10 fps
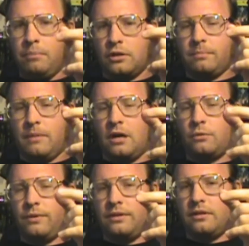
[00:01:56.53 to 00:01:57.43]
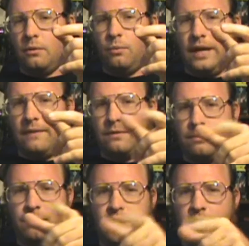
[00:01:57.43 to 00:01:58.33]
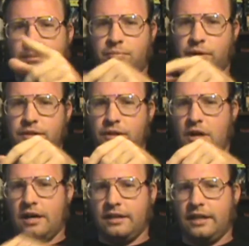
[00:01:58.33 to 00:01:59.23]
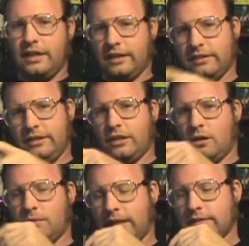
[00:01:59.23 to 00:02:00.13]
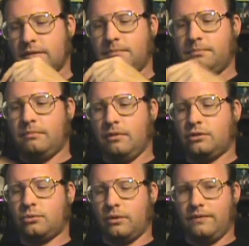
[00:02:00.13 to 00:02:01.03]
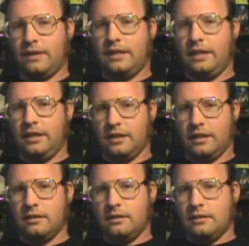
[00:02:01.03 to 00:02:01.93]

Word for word: Bookmark with the whatever thing printed on it, and you know that's sort of the key to